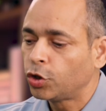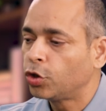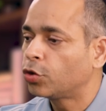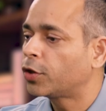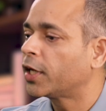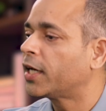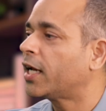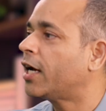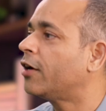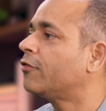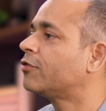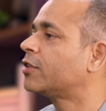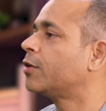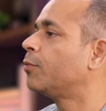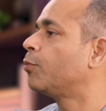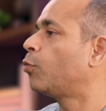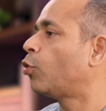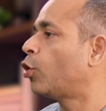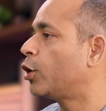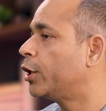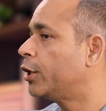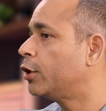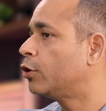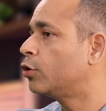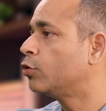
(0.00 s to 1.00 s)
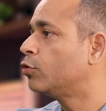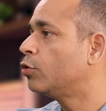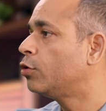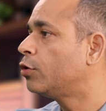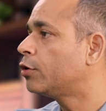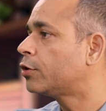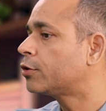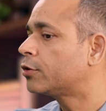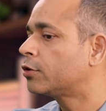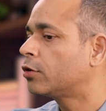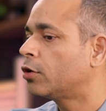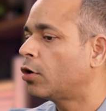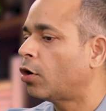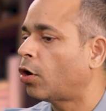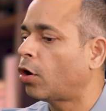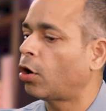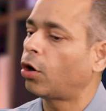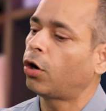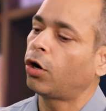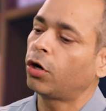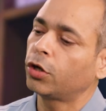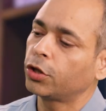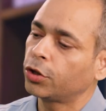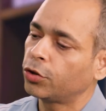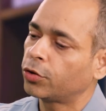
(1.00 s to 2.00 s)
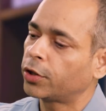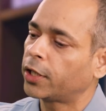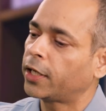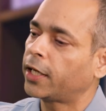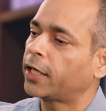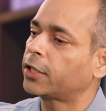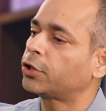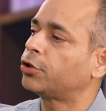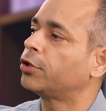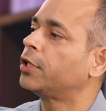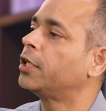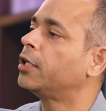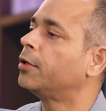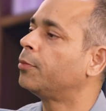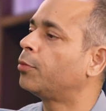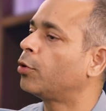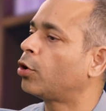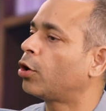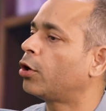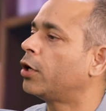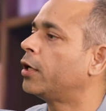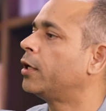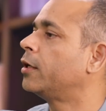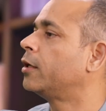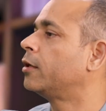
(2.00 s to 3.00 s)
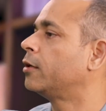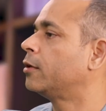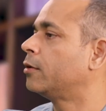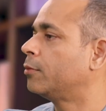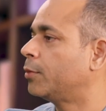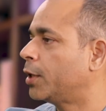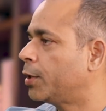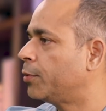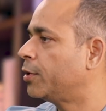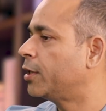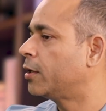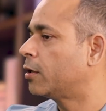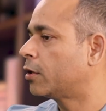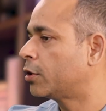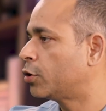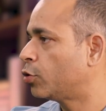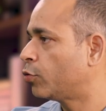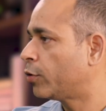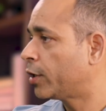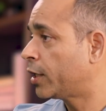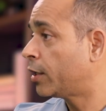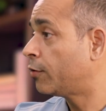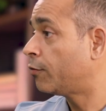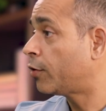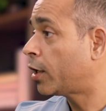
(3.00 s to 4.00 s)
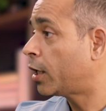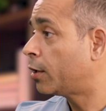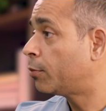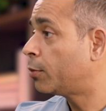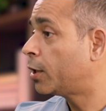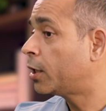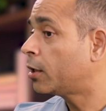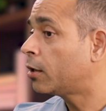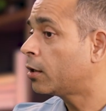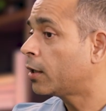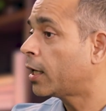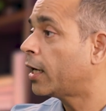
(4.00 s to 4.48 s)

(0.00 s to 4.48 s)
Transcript: you can have some point tools, or you can actually deploy it in maybe a QA environment,